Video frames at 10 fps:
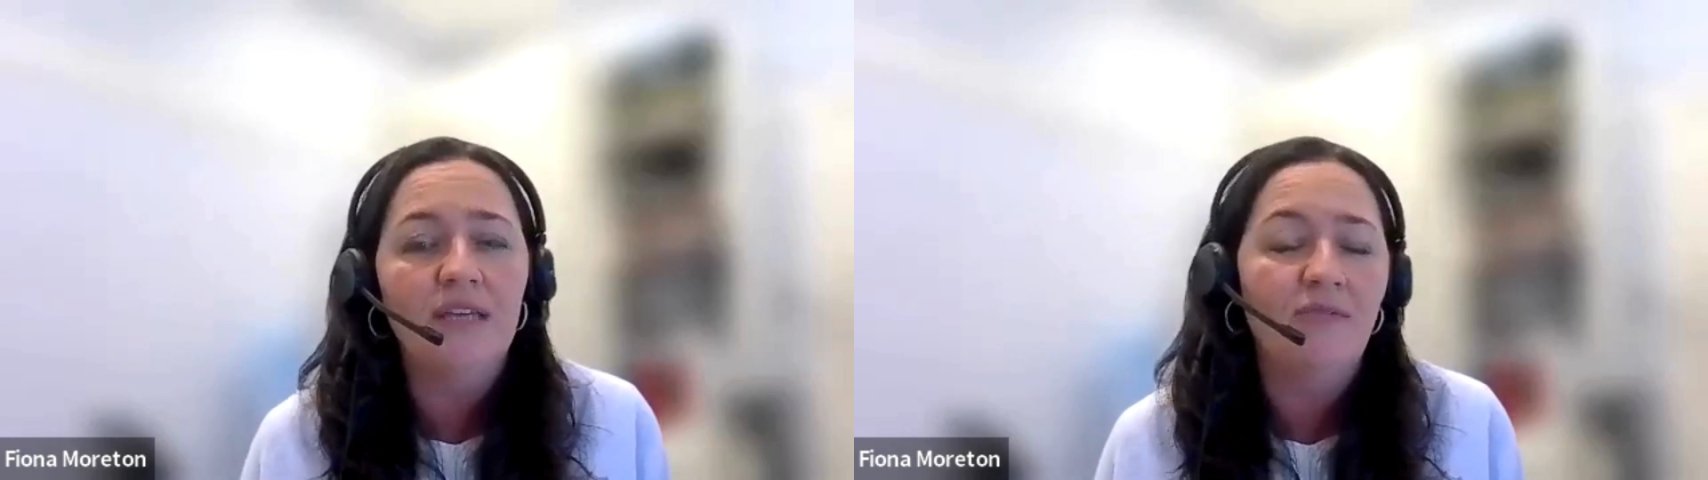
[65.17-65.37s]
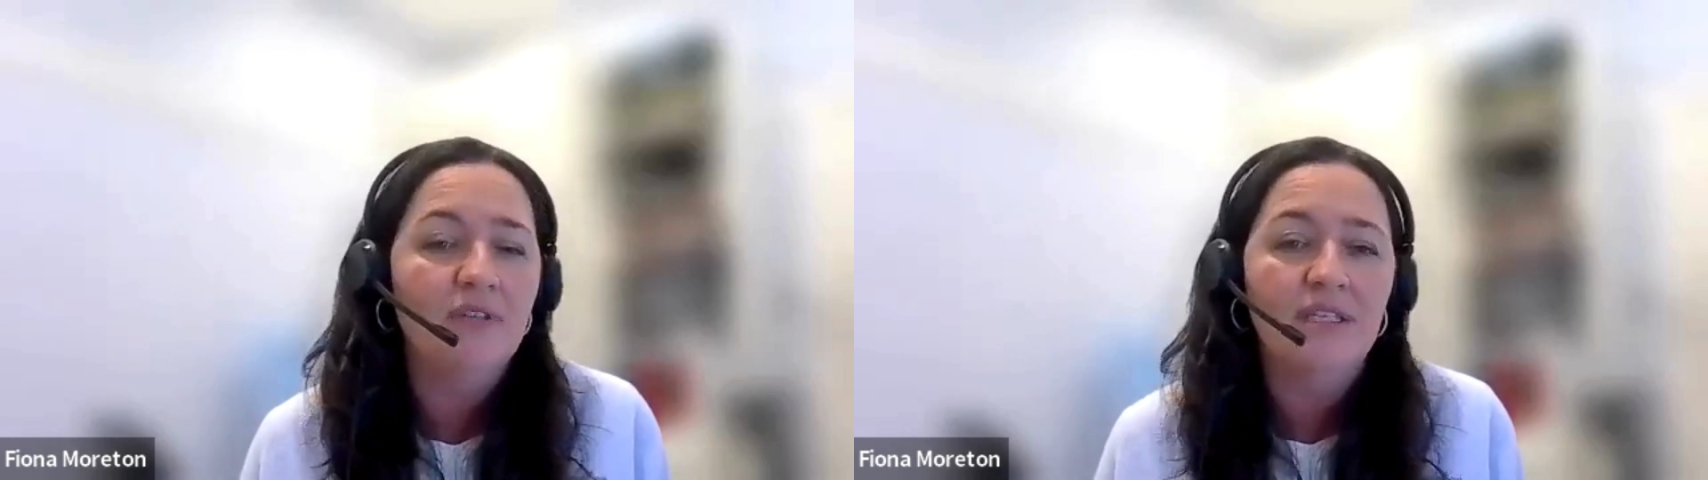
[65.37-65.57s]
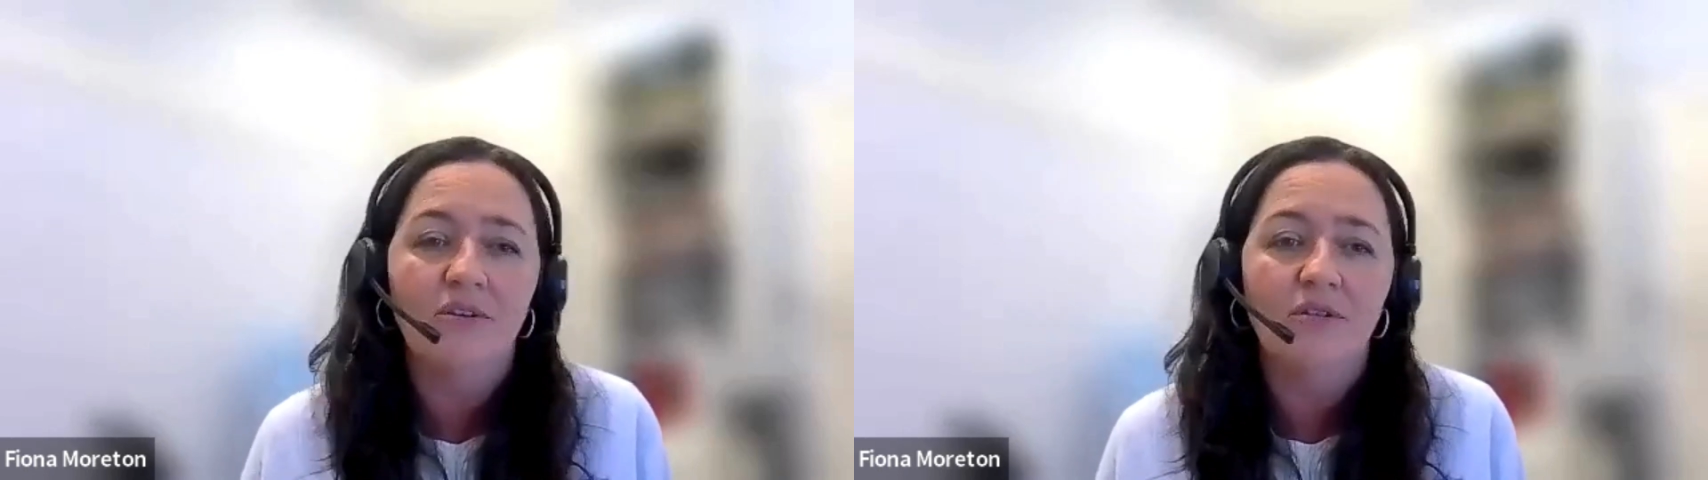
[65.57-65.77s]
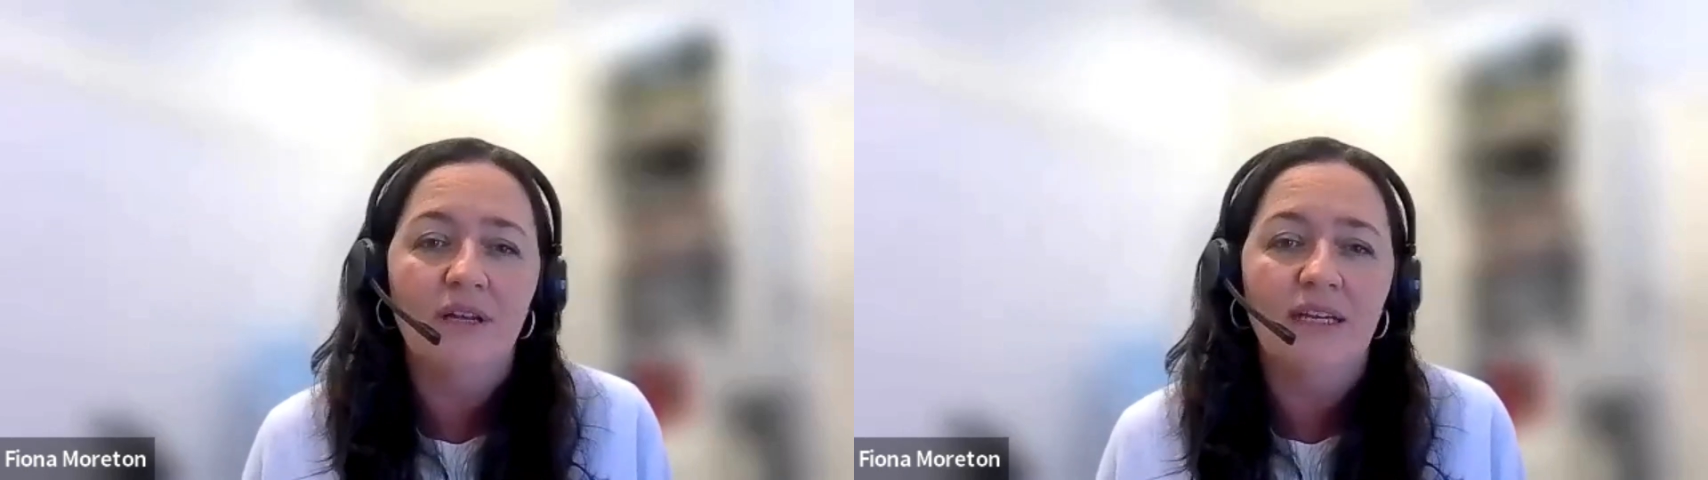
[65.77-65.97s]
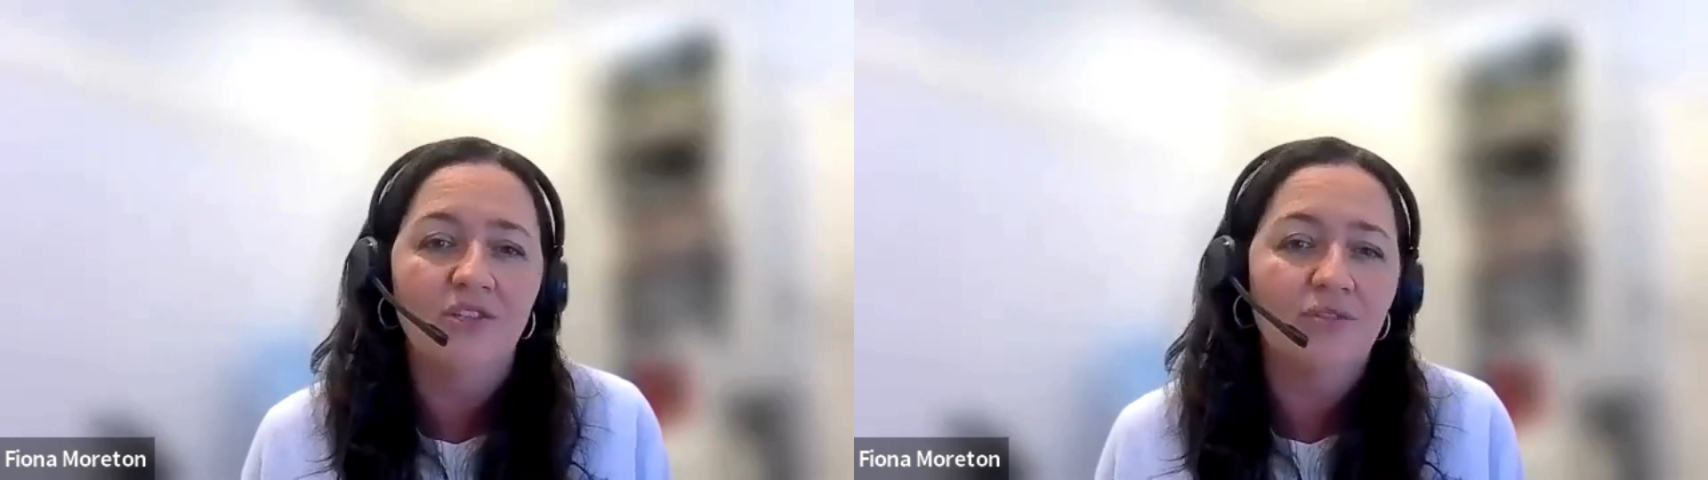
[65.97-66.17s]
every
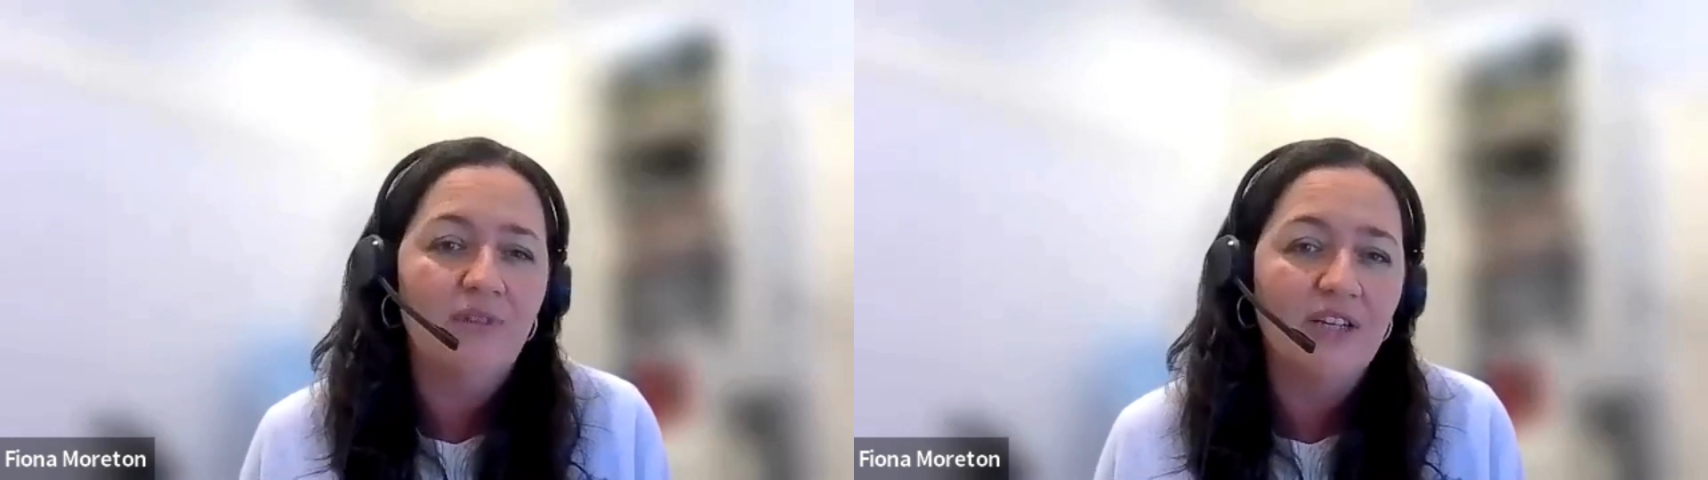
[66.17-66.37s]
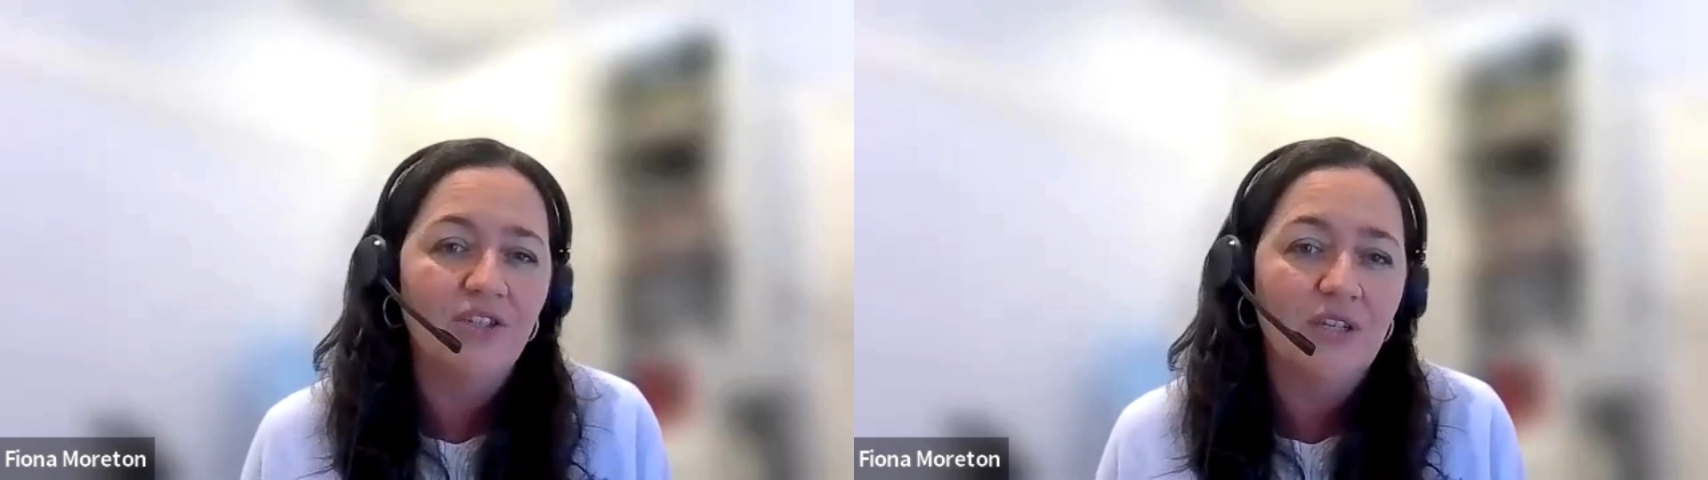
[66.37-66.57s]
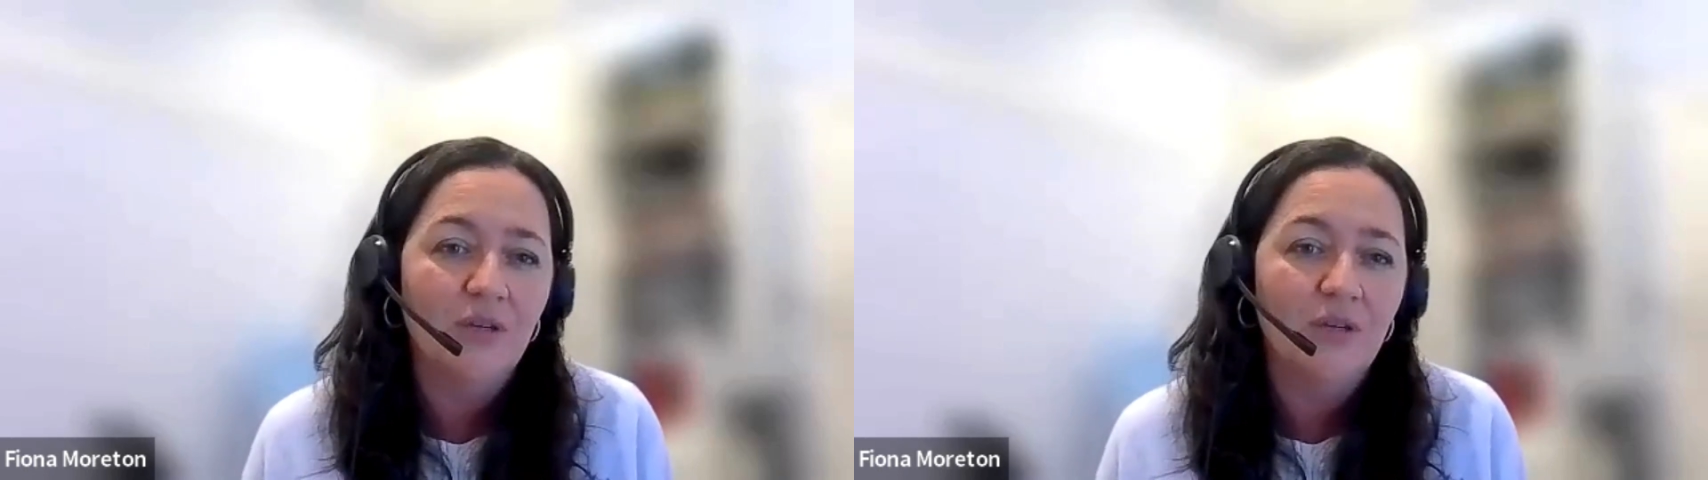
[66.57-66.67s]
single interaction